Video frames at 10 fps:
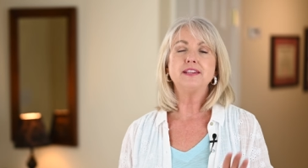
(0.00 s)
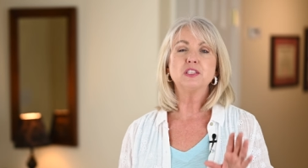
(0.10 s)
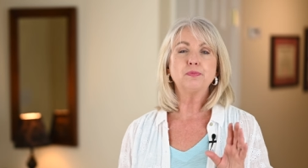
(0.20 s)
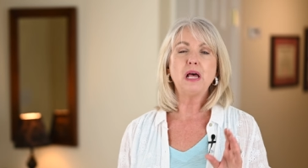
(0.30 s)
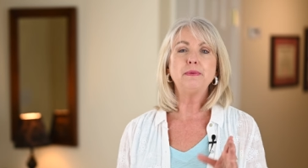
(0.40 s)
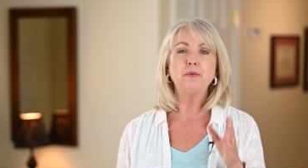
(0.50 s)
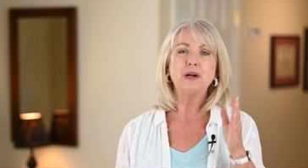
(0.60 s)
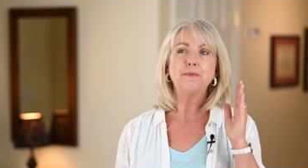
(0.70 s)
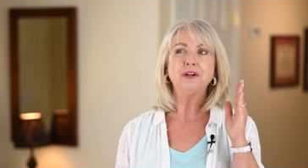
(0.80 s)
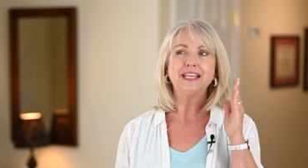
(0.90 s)
and it's probably
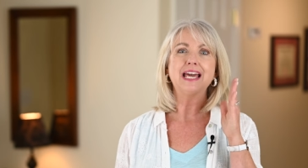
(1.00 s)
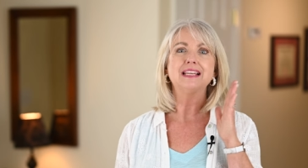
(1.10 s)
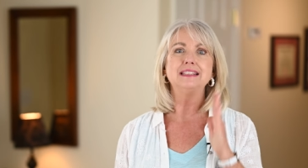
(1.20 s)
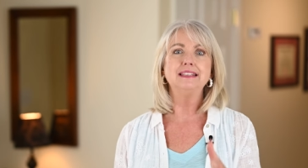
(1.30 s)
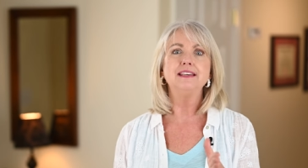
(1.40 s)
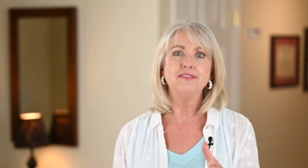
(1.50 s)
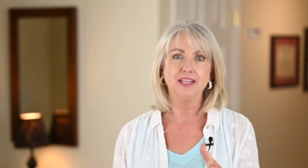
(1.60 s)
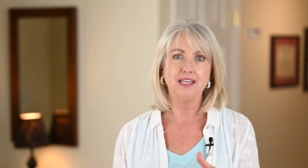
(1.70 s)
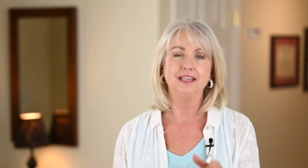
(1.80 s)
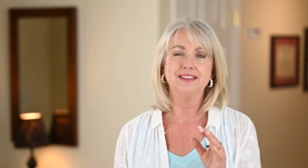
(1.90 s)
where I'm really kind of
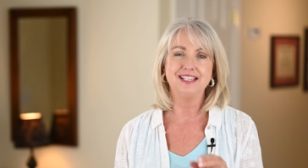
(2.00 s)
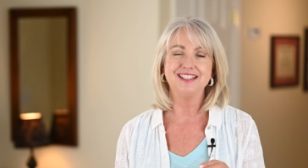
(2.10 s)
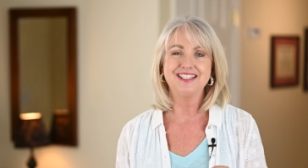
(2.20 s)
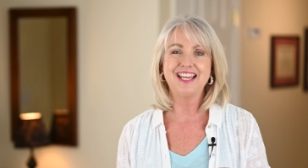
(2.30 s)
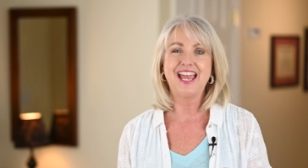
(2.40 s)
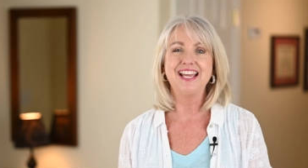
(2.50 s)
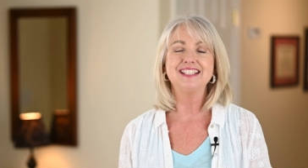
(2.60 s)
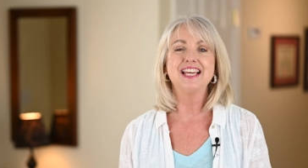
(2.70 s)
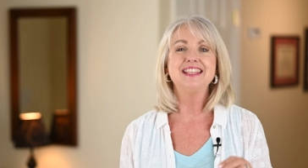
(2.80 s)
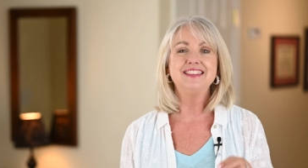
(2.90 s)
living these
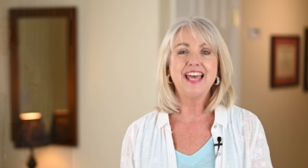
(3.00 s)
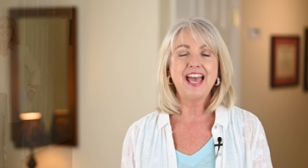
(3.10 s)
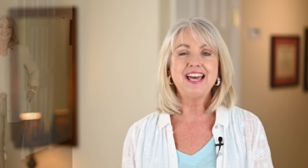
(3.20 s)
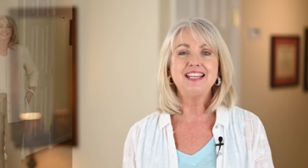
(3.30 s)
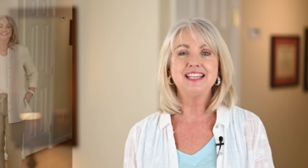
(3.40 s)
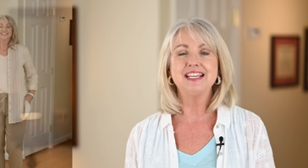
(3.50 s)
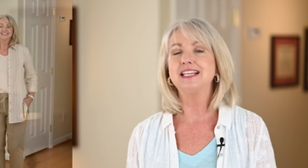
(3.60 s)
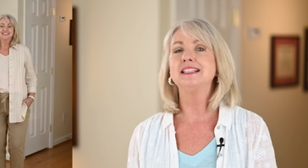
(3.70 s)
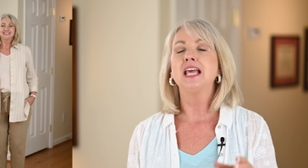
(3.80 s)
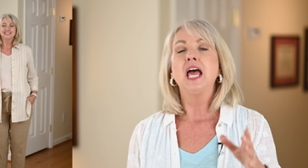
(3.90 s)
days, and that
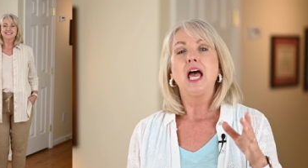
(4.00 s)
is